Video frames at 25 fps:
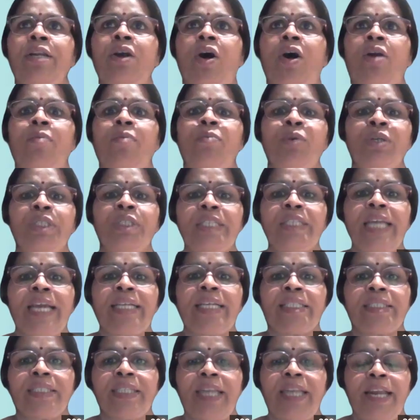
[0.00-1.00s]
almost
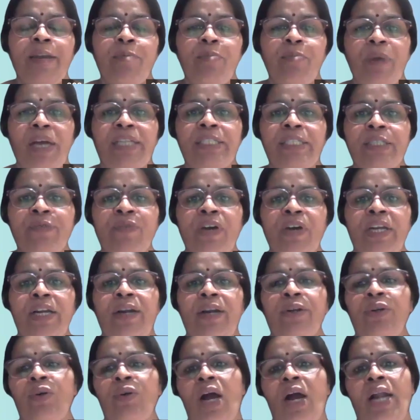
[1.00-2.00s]
takes 3 months for
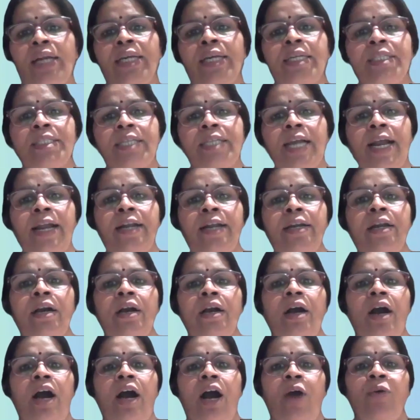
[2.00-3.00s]
her to understand
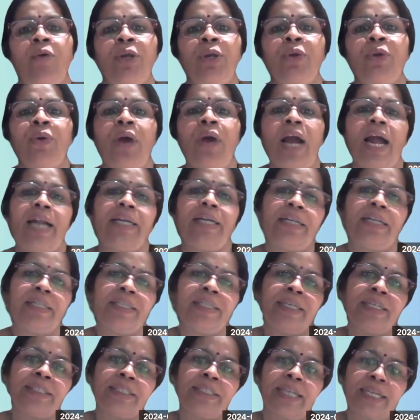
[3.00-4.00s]
how do you handle
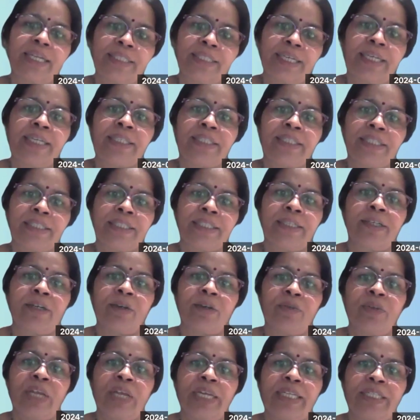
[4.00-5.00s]
this HIS,
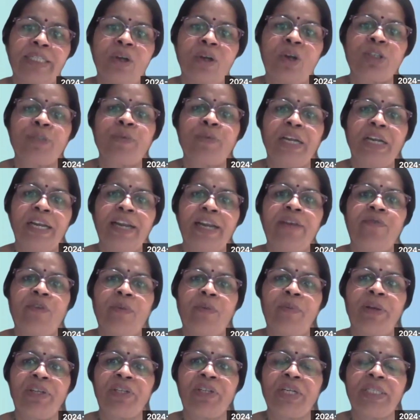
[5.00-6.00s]
that is hospital
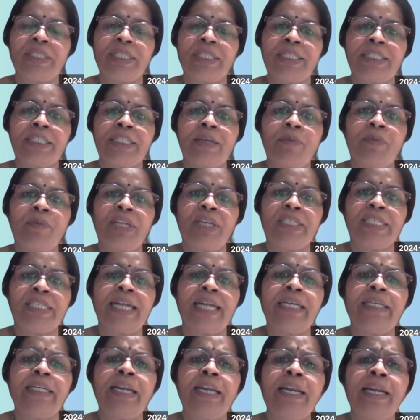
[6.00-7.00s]
information system. It's
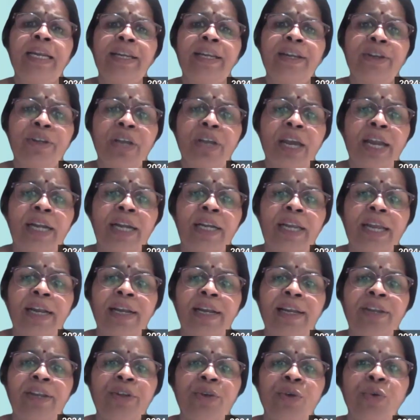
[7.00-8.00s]

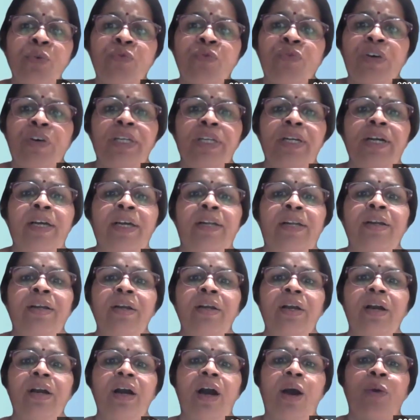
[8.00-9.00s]
entirely new for her.
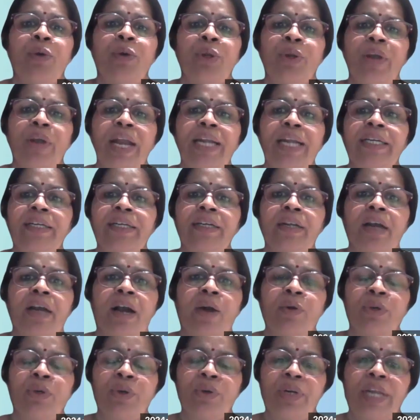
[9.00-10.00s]
How do you enter?
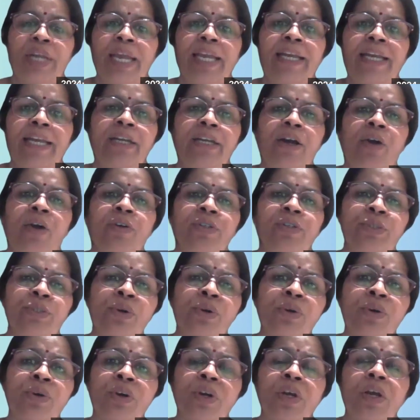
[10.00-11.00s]
How to take it out?
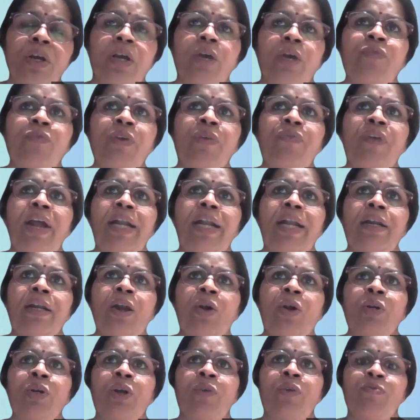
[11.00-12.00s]
So we find a
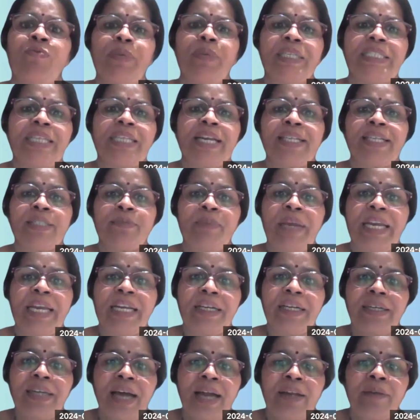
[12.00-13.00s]
lot of mistakes
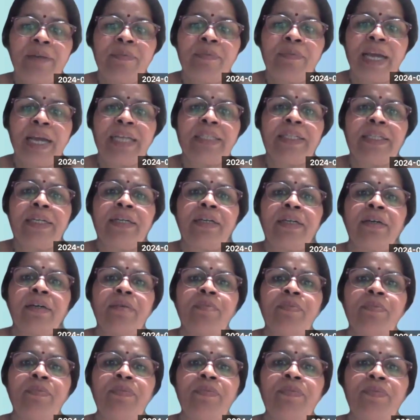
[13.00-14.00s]
being done by
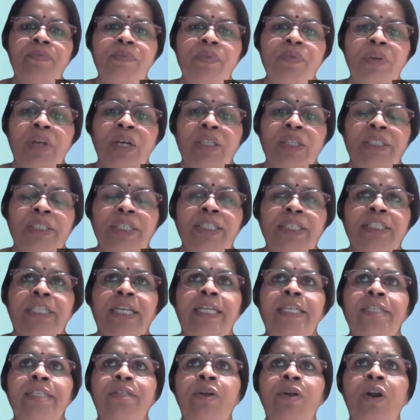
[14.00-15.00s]
the nurses.
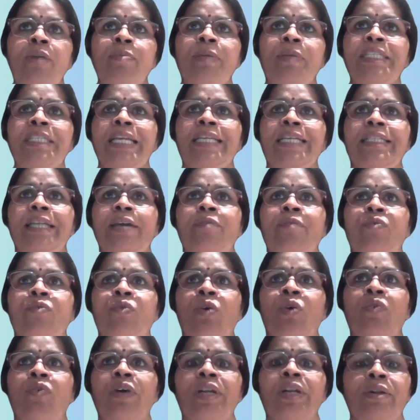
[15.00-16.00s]
It is not mistake; they've
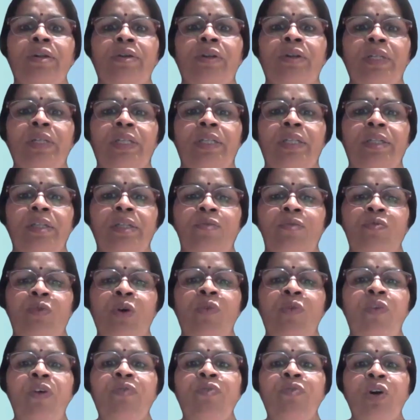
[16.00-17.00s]

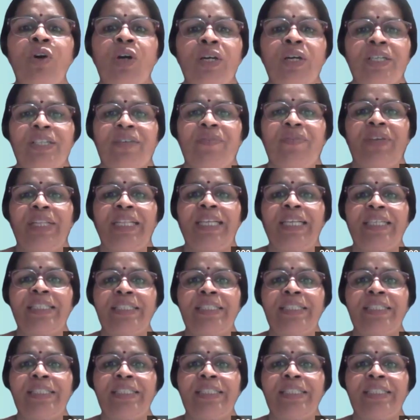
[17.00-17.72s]
overworked with this